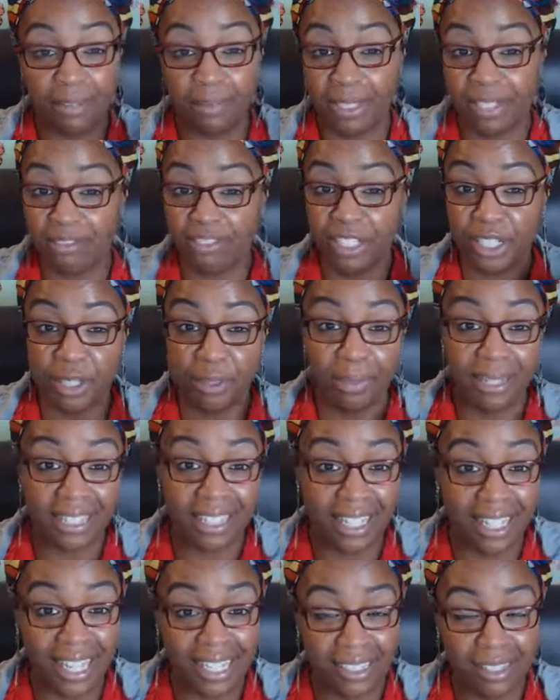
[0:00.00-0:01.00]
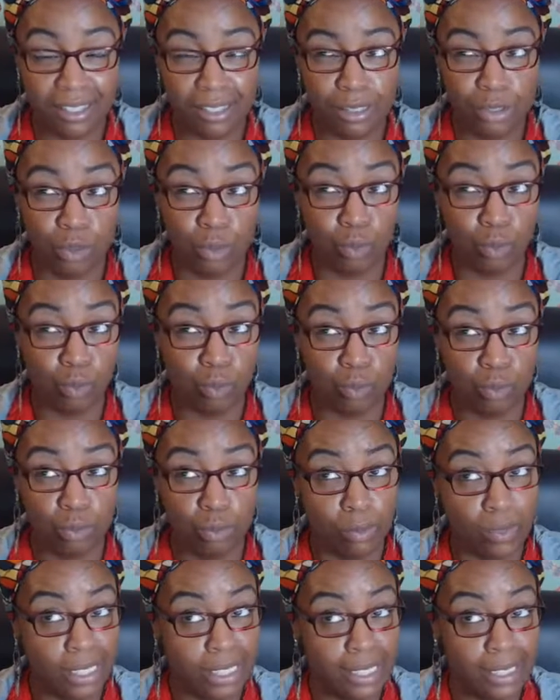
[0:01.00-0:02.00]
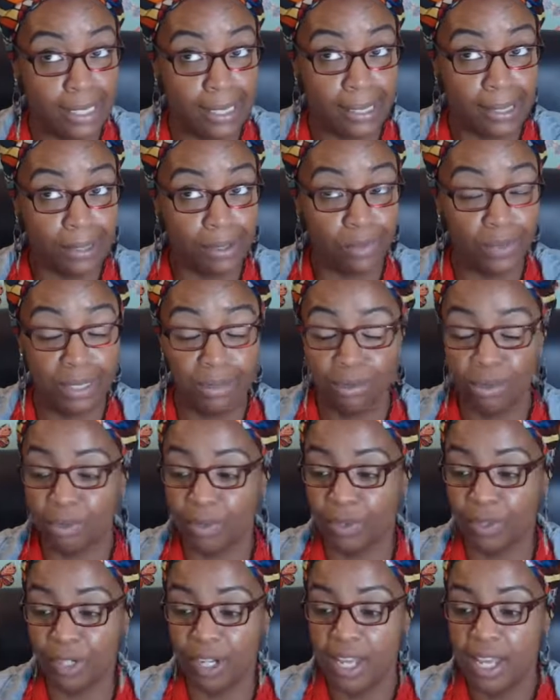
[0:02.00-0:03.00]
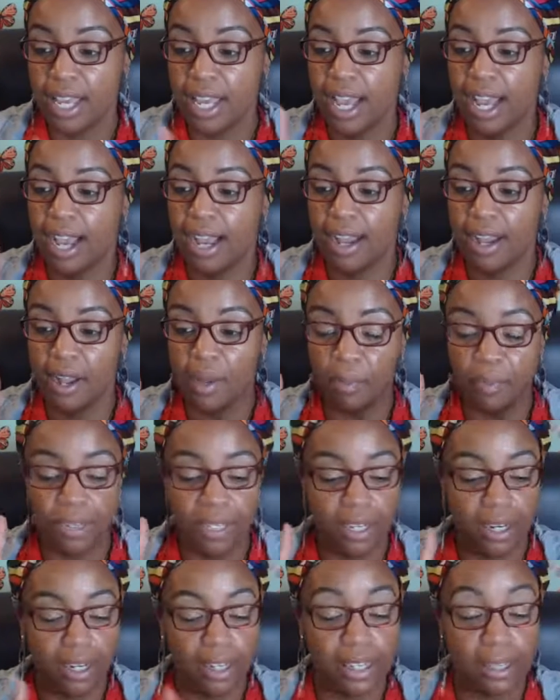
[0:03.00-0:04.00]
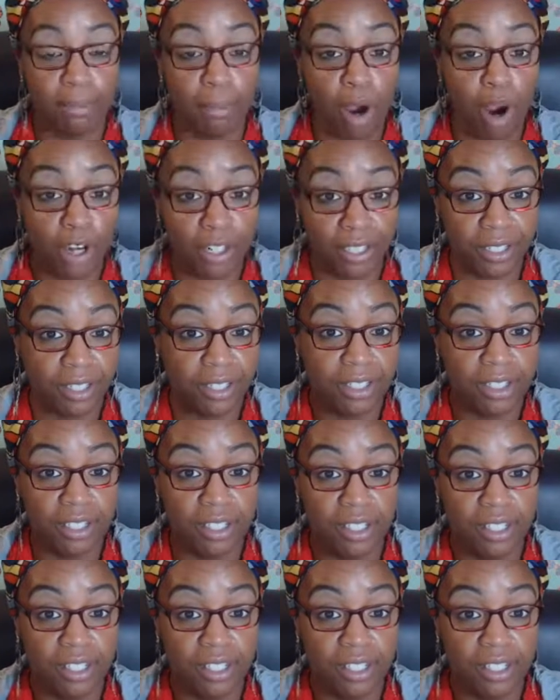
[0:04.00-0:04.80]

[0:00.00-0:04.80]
I made a video about that last week before. The martyr,